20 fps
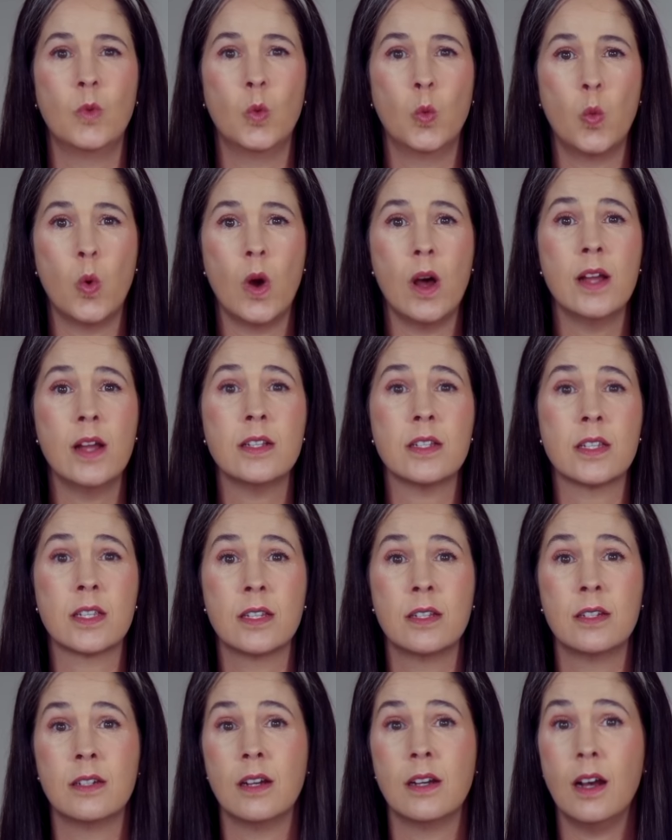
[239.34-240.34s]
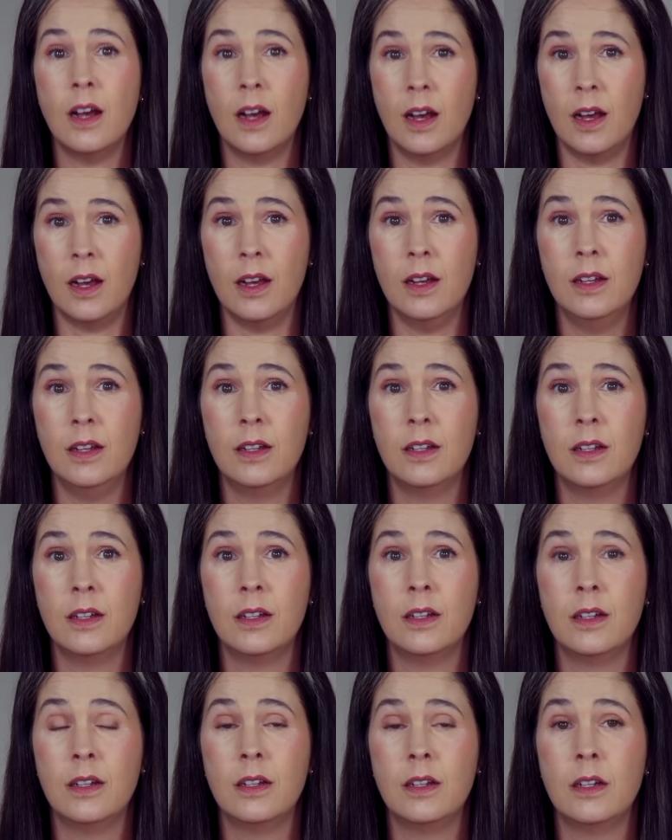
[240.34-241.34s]
Want, a,
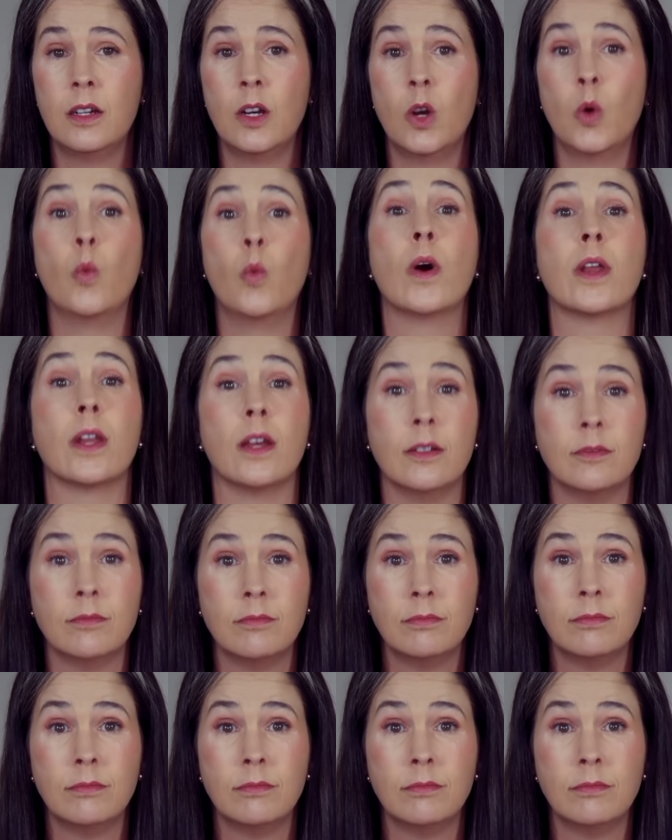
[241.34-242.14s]
wanna.